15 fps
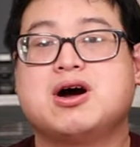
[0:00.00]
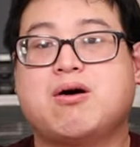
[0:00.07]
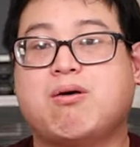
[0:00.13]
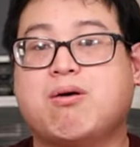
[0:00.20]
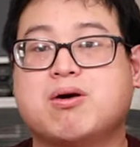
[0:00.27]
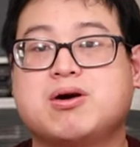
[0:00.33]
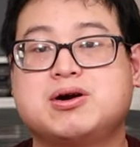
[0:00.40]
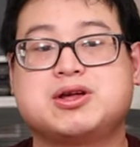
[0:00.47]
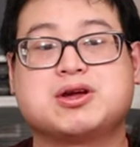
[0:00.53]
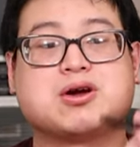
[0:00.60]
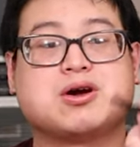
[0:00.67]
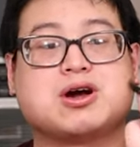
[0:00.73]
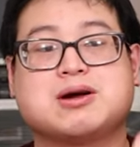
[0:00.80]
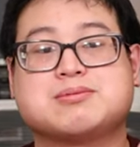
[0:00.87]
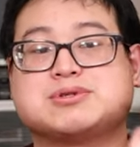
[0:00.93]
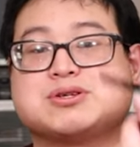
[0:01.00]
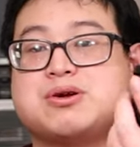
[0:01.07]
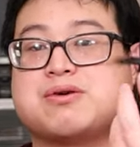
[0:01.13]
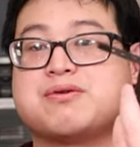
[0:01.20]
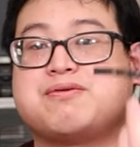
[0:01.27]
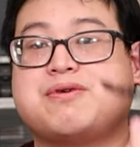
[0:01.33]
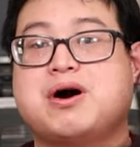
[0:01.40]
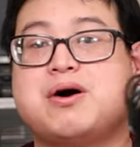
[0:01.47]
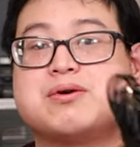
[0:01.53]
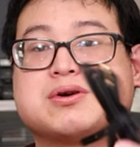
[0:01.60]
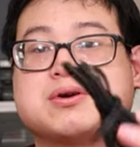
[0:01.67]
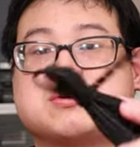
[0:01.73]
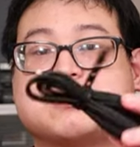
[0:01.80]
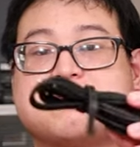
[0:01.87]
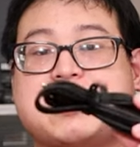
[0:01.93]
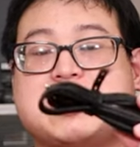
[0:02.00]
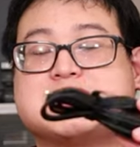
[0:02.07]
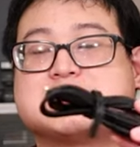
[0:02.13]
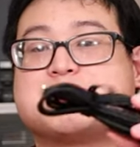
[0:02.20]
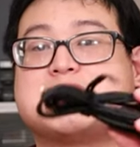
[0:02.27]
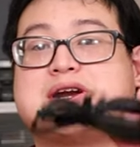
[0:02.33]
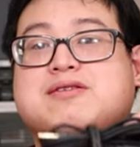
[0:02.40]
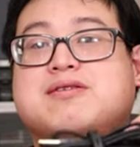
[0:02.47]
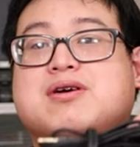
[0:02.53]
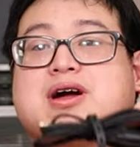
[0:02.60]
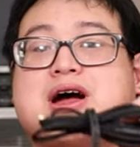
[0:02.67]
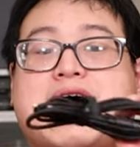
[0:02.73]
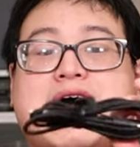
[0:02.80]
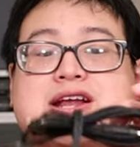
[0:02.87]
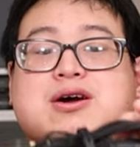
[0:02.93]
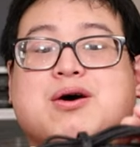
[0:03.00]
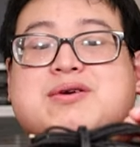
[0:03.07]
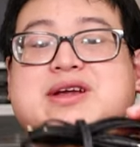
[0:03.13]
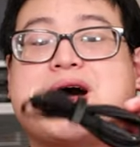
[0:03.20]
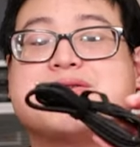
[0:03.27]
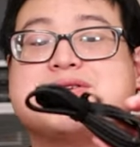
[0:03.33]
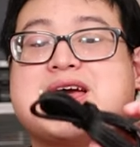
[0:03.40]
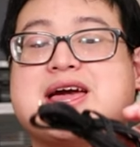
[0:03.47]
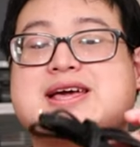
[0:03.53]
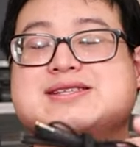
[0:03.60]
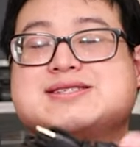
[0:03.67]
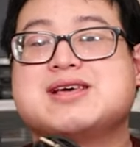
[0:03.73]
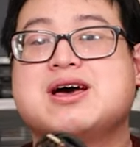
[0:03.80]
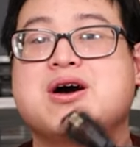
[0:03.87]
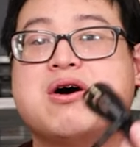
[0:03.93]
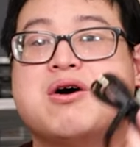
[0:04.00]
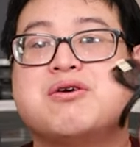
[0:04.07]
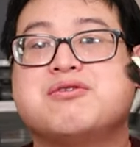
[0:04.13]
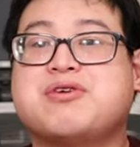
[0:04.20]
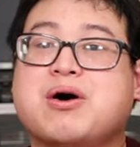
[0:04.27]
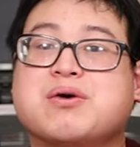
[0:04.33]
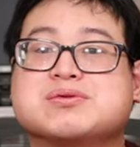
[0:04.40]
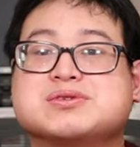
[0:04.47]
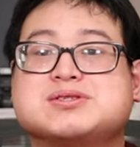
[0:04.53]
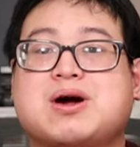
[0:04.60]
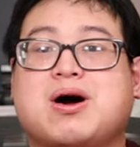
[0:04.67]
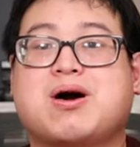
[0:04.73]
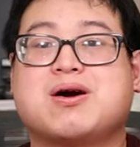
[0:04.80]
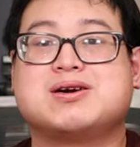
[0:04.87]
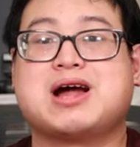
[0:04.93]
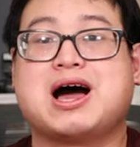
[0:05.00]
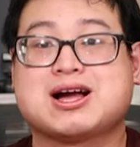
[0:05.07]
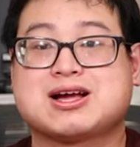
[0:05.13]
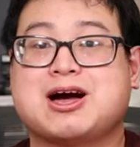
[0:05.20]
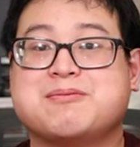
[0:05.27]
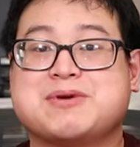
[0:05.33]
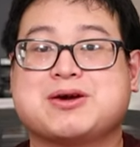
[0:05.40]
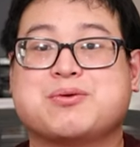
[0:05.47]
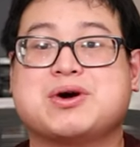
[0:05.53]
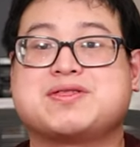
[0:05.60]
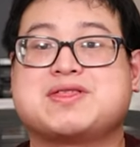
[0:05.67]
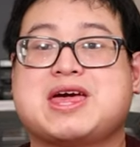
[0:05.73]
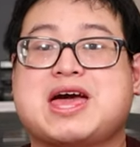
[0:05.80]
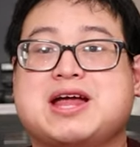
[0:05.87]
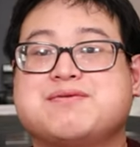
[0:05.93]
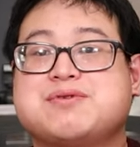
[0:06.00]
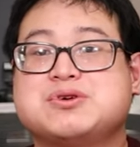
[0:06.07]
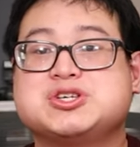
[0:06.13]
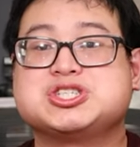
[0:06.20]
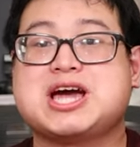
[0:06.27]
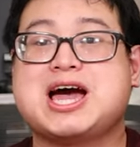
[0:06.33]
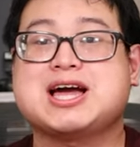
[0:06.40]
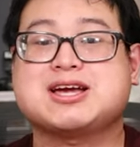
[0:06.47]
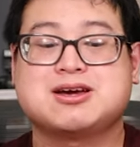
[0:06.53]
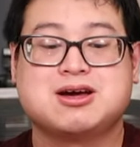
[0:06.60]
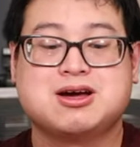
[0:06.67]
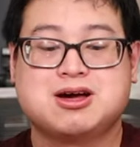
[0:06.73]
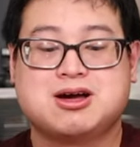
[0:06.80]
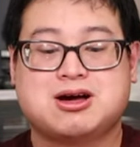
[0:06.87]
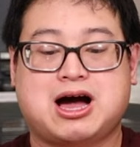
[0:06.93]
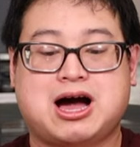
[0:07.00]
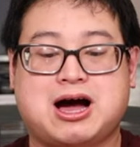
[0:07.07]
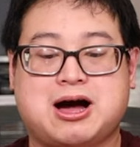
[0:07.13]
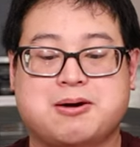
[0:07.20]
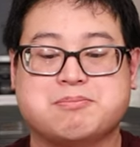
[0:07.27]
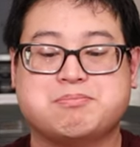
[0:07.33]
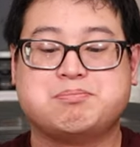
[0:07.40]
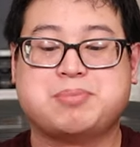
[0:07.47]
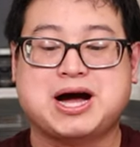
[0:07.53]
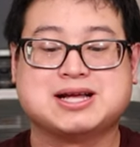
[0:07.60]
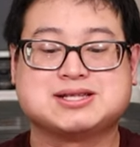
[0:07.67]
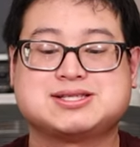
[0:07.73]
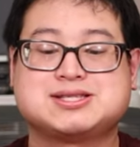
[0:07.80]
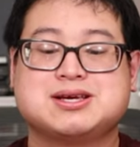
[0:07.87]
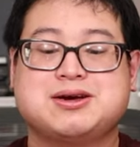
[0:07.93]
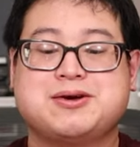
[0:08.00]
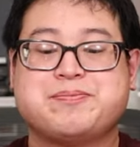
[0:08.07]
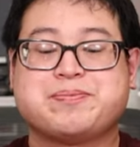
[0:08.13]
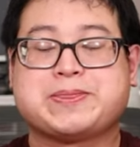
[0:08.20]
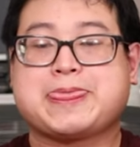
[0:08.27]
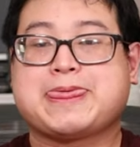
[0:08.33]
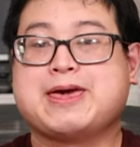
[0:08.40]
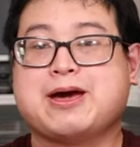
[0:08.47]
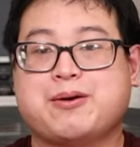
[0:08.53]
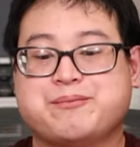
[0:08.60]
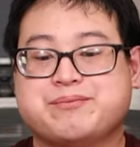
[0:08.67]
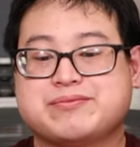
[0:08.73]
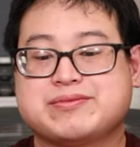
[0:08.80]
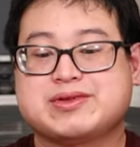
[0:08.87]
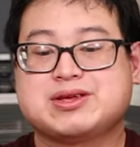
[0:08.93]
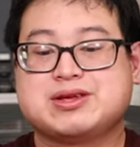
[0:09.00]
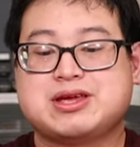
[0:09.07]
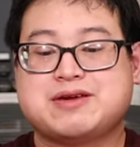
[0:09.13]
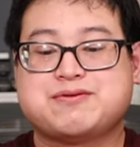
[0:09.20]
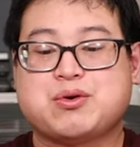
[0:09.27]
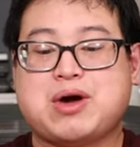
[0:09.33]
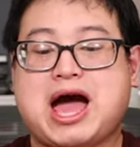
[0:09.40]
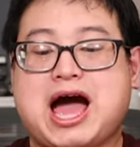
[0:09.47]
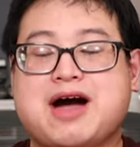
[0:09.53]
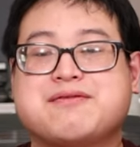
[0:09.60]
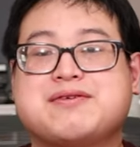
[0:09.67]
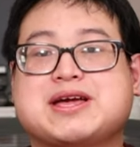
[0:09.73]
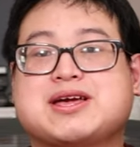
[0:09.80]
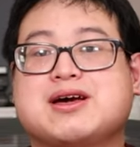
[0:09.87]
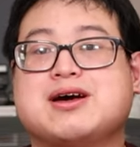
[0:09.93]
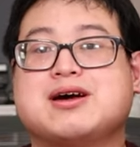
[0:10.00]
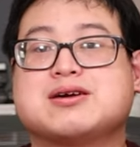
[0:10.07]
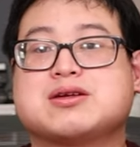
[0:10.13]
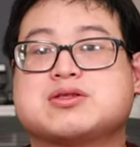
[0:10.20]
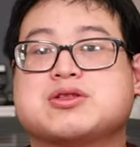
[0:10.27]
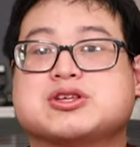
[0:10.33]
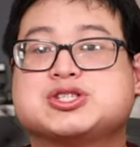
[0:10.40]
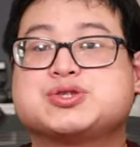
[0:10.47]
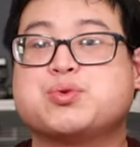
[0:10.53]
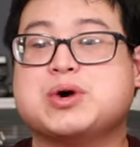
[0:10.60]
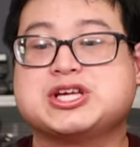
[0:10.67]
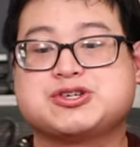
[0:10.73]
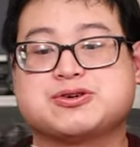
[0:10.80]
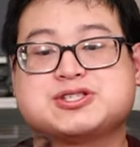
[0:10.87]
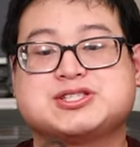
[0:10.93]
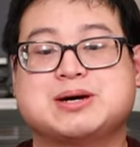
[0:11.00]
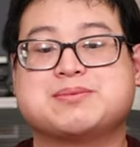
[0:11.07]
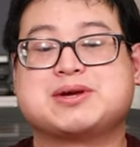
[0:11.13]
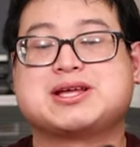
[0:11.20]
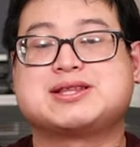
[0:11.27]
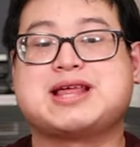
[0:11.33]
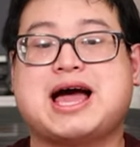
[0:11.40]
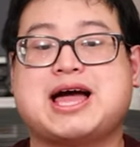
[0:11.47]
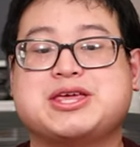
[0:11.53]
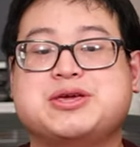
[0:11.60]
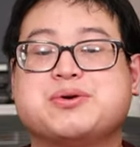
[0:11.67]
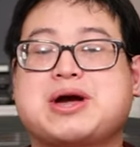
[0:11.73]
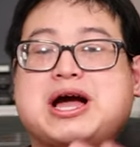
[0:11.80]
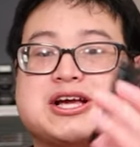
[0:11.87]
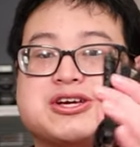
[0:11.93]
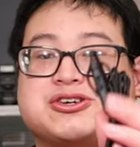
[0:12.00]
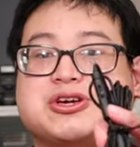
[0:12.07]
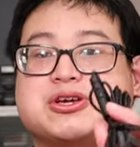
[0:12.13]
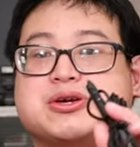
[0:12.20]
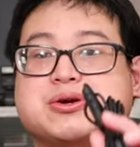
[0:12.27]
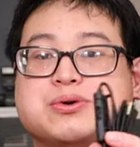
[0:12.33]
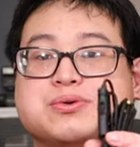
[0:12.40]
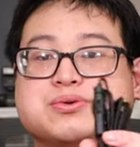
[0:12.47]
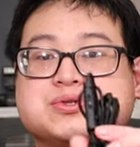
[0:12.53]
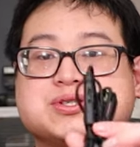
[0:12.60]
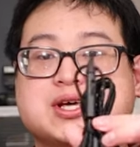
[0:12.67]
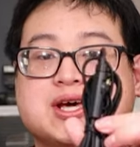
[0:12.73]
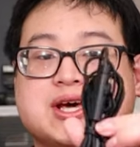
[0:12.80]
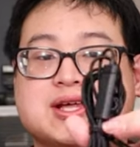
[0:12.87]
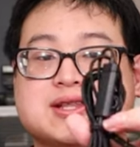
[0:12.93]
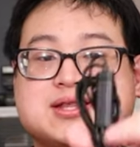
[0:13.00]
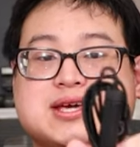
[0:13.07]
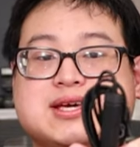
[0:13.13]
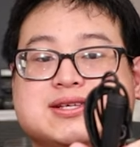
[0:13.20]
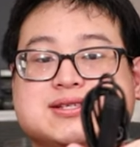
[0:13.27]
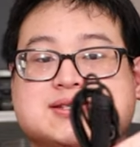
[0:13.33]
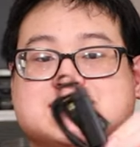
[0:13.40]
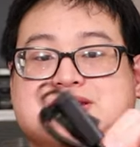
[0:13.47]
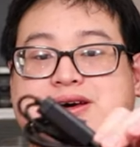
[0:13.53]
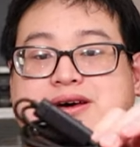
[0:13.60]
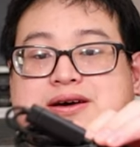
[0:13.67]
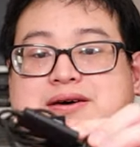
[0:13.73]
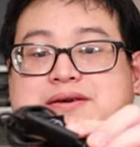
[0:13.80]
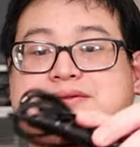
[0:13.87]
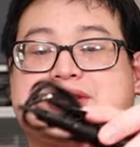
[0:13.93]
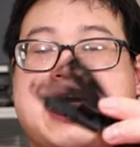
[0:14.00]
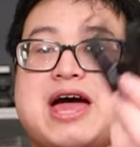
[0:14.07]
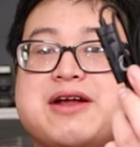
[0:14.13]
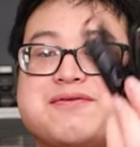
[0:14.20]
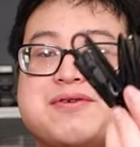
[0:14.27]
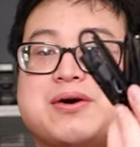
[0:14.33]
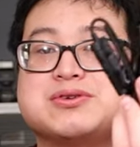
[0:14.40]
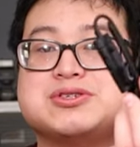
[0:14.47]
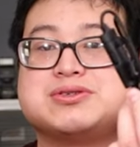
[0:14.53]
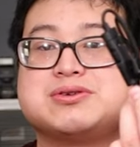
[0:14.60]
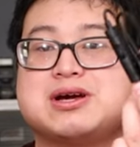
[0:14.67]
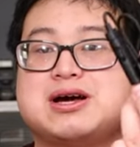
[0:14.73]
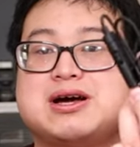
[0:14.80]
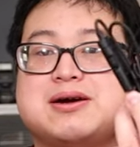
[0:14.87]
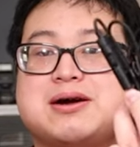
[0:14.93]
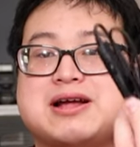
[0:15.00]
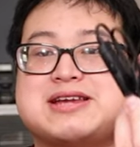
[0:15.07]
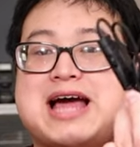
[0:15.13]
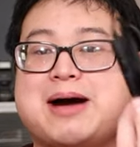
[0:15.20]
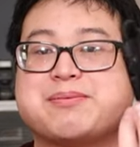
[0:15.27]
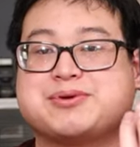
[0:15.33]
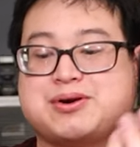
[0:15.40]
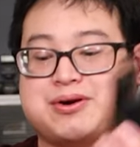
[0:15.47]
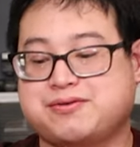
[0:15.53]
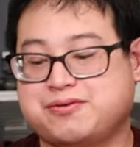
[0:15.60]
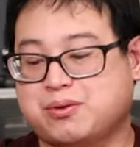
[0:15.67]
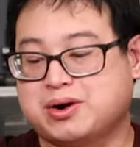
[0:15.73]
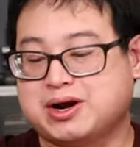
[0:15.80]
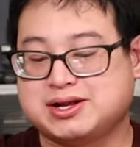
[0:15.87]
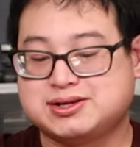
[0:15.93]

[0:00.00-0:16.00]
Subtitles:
Or you could hook it up to your phone or device, whatever. I know nowadays phones are not coming with the headphone jack, but you know, if you have like the switch or something like that, you actually use these the headphone adapter for